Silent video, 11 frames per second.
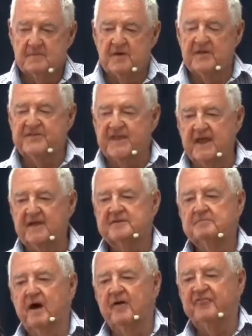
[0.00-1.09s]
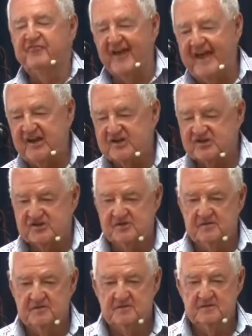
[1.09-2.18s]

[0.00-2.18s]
But the things in my flesh,